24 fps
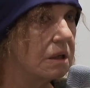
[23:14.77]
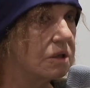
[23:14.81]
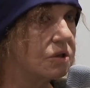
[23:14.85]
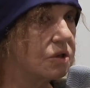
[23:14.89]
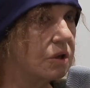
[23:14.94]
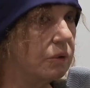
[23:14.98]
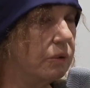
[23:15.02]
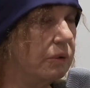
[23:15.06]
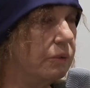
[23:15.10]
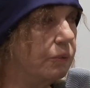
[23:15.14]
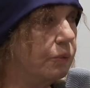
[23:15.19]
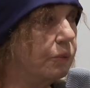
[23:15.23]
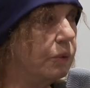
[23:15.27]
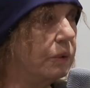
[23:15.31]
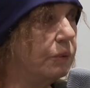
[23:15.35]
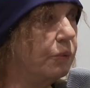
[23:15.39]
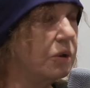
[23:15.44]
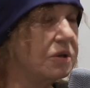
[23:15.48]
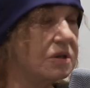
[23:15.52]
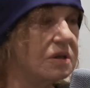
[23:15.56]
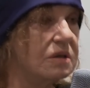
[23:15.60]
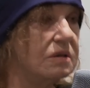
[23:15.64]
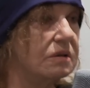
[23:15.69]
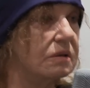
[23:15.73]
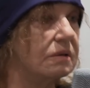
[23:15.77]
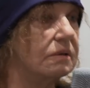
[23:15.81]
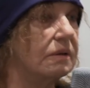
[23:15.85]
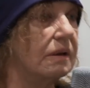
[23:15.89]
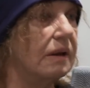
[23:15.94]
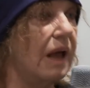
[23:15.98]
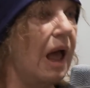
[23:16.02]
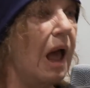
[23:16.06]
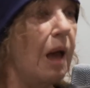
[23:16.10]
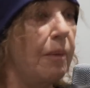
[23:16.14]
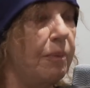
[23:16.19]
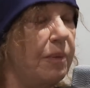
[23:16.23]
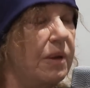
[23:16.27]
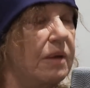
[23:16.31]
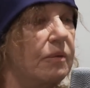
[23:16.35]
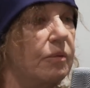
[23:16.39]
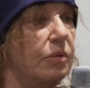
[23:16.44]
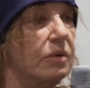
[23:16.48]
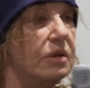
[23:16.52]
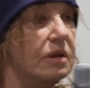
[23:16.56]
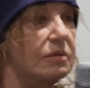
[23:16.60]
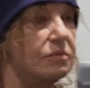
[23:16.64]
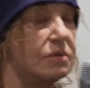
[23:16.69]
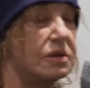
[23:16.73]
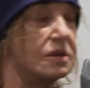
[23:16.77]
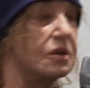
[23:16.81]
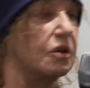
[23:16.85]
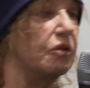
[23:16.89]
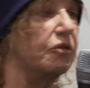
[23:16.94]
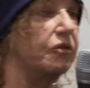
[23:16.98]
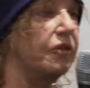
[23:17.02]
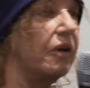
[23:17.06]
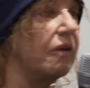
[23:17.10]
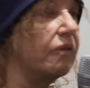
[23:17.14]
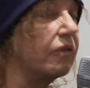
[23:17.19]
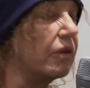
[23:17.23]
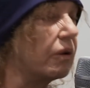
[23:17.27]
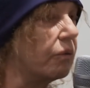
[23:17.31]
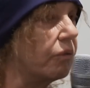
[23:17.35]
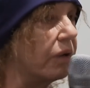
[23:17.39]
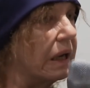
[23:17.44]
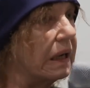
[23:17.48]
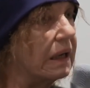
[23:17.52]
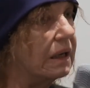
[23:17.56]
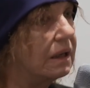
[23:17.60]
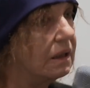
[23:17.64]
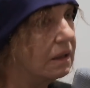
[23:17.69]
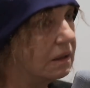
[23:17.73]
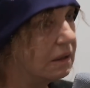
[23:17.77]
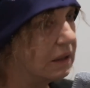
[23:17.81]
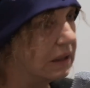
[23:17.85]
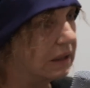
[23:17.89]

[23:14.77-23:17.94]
So he wasn't happy with himself ever, really.